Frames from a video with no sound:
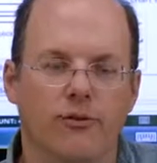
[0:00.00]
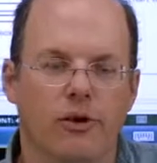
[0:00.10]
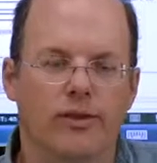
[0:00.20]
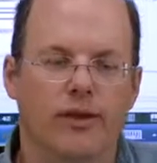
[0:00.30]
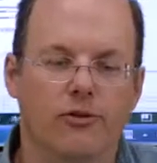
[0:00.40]
for
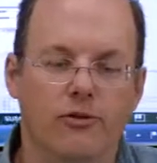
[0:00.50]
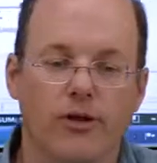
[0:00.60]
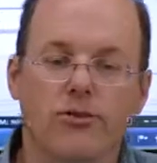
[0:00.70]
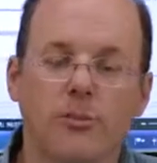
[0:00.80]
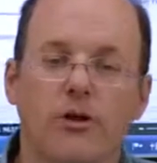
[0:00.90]
anything. So
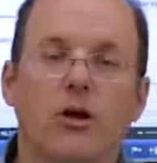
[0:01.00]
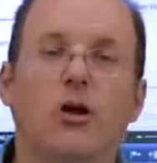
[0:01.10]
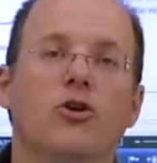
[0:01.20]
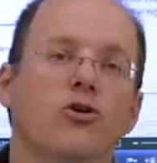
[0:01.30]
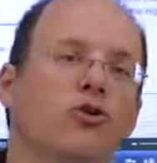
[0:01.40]
that's some of the
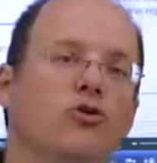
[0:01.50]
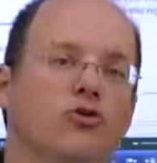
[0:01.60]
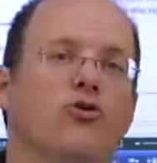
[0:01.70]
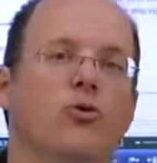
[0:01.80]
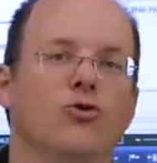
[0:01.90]
new
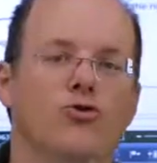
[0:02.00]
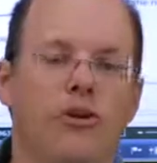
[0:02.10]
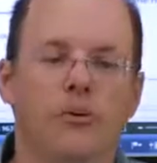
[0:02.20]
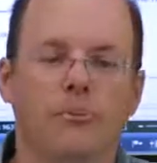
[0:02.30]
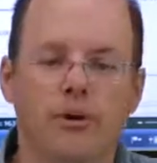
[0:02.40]
tools
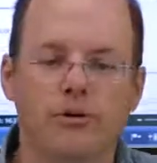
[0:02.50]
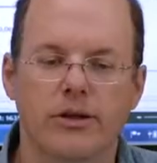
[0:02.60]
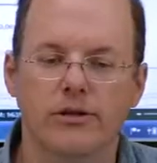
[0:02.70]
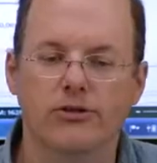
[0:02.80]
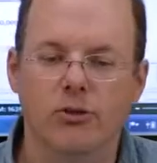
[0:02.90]
that are built
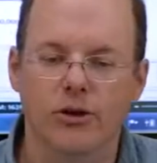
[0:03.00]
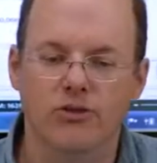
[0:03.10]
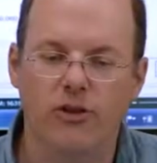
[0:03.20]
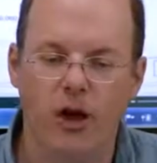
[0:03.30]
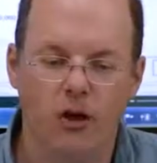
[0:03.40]
into
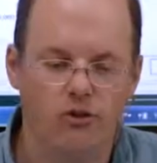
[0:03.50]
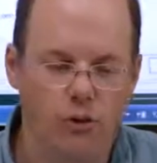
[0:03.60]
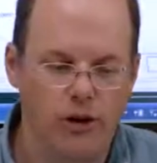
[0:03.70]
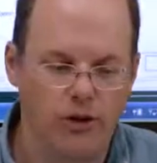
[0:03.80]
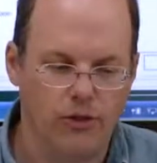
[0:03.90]
Excel
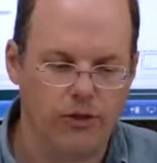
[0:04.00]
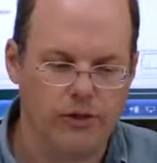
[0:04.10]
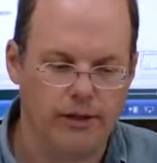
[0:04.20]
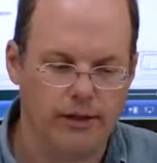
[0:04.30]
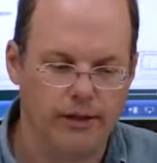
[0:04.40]

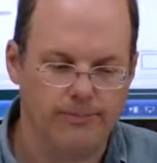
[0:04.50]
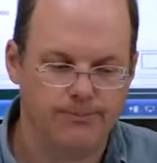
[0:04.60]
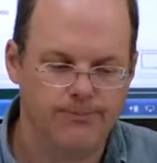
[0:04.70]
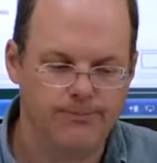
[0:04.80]
2013.